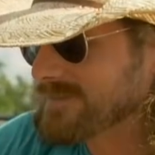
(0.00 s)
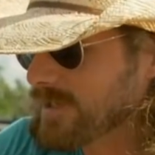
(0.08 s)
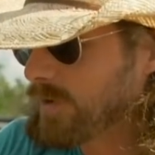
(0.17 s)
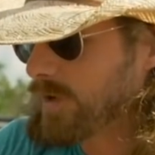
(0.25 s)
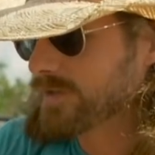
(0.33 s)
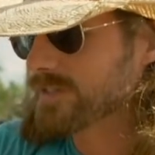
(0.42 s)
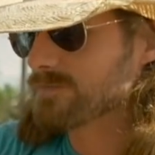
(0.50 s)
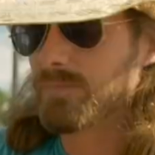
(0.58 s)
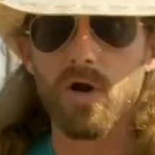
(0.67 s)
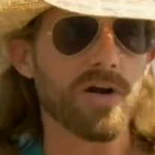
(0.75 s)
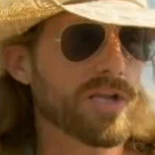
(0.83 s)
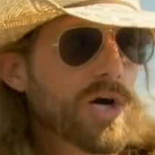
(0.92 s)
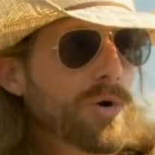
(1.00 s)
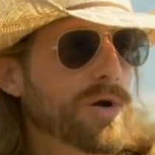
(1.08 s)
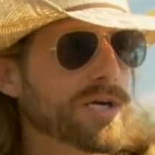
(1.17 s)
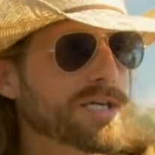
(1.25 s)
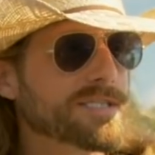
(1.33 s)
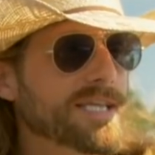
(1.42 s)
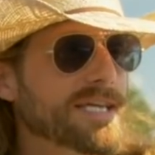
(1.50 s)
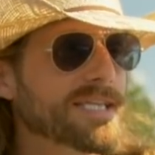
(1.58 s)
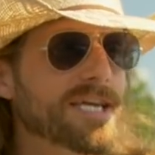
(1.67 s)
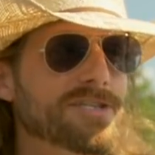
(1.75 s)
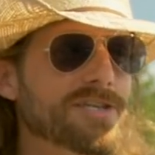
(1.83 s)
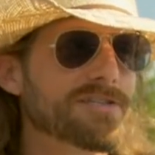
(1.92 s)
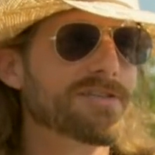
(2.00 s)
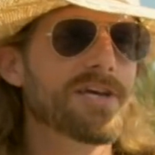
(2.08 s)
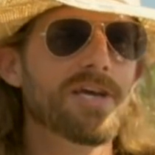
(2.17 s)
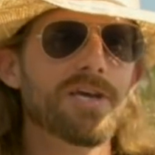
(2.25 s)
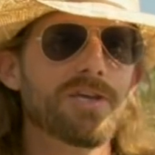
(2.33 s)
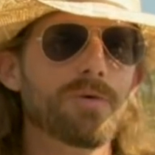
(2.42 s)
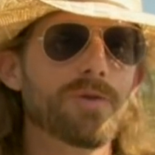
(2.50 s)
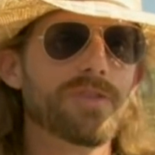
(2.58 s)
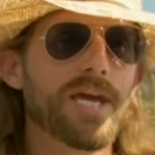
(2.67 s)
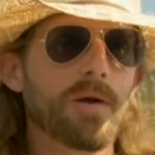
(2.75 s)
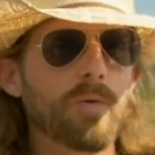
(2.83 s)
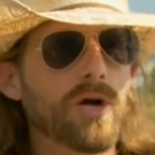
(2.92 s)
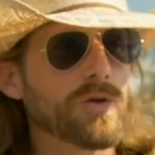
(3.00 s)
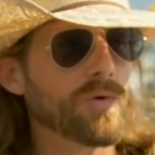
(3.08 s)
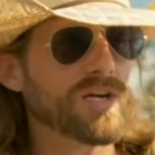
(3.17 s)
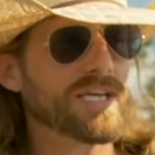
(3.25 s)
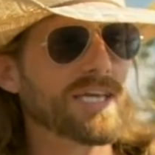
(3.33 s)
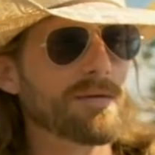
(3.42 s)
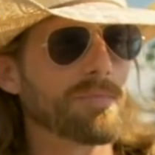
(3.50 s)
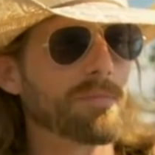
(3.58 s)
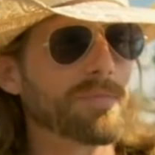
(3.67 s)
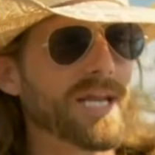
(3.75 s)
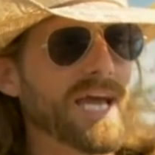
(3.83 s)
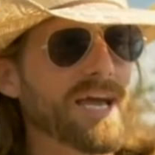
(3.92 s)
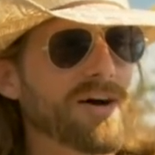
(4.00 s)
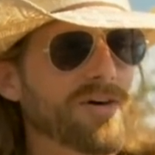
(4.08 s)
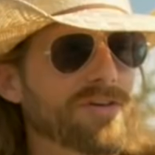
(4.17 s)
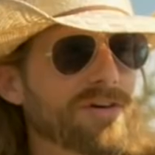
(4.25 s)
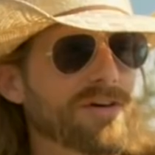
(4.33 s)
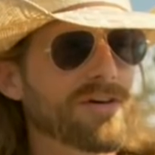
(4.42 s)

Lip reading: go on this bar lower, because you would think, well, you want to keep them down.